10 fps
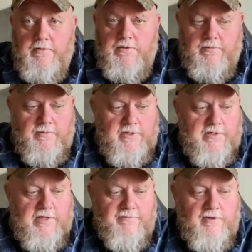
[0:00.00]
something like
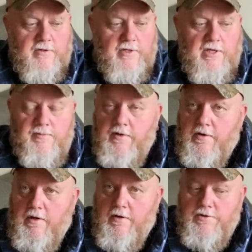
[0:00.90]
that, if you're going to keep in
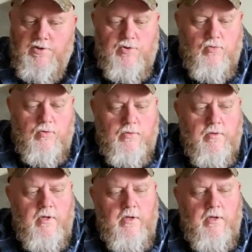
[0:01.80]
the car as a tool